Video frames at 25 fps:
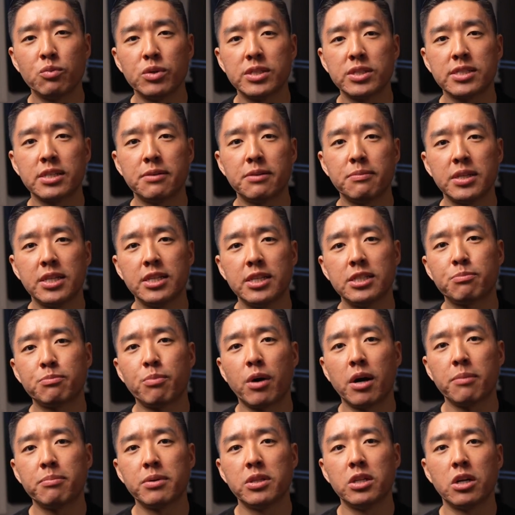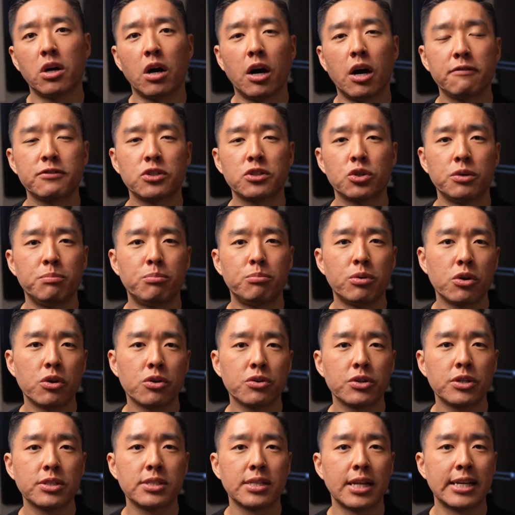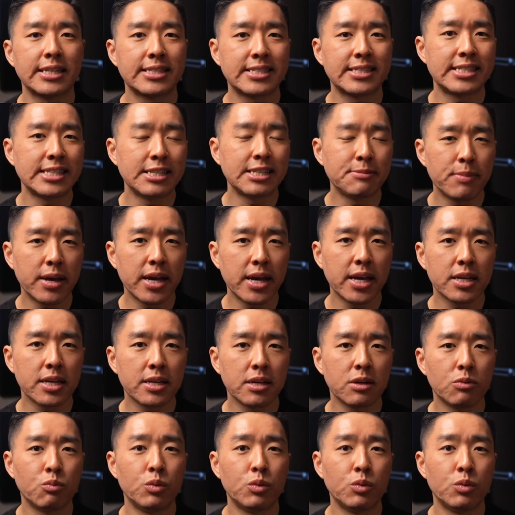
with some of these popular offshore brokers like CMEG,